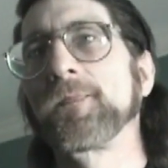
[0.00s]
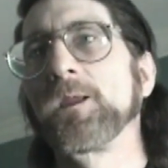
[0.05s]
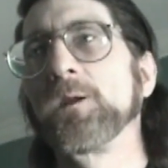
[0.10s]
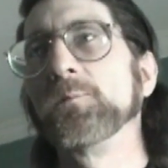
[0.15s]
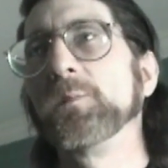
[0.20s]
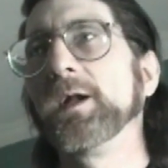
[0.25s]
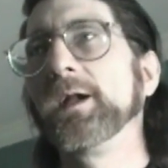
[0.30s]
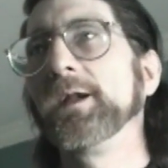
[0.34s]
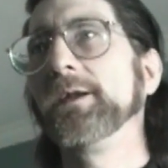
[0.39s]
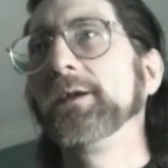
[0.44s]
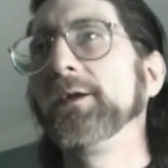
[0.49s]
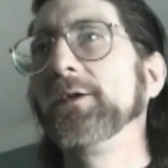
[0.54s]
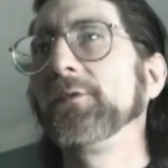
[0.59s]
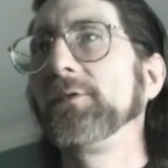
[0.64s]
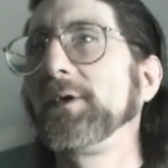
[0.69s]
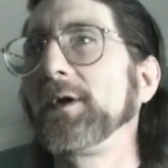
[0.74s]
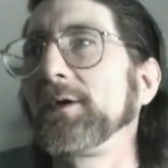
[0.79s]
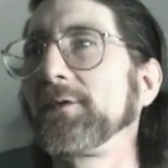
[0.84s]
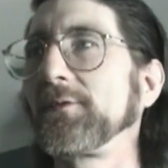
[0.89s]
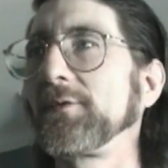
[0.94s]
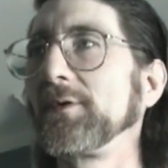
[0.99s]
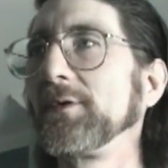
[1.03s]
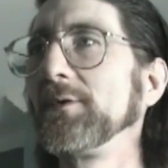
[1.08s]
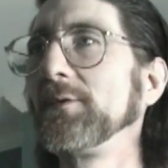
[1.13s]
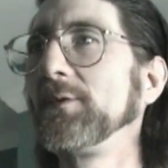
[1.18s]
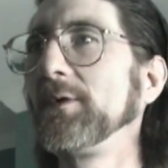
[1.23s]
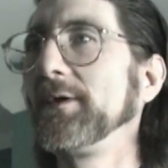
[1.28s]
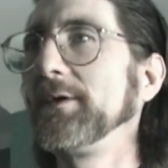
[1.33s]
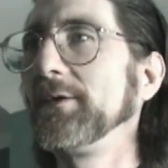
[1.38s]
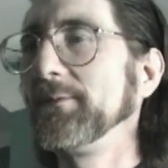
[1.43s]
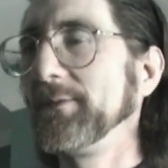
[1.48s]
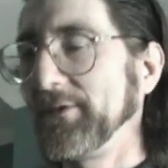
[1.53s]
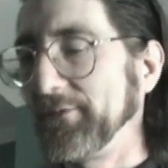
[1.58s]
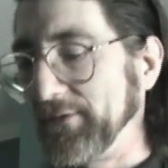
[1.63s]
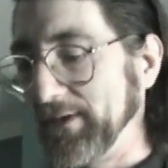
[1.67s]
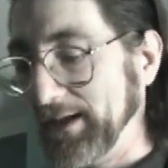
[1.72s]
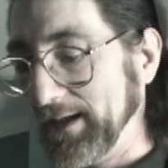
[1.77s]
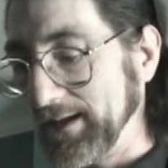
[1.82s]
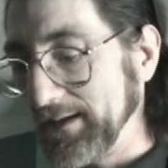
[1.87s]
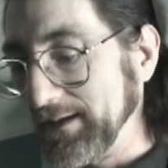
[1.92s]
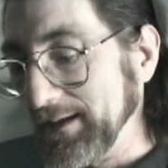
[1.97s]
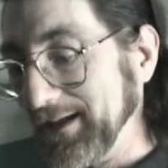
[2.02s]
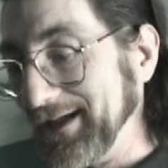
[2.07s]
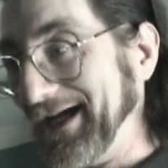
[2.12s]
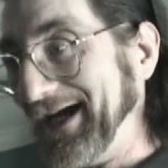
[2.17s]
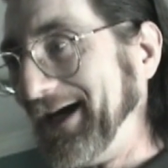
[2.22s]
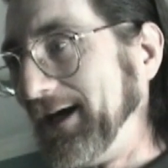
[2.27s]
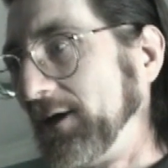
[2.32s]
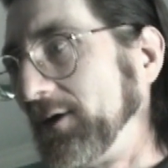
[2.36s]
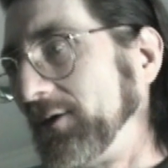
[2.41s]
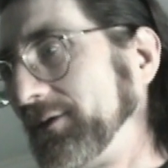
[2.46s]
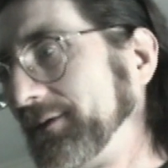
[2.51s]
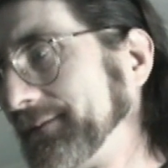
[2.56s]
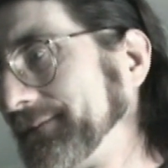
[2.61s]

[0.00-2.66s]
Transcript: But it is not true when you must act now.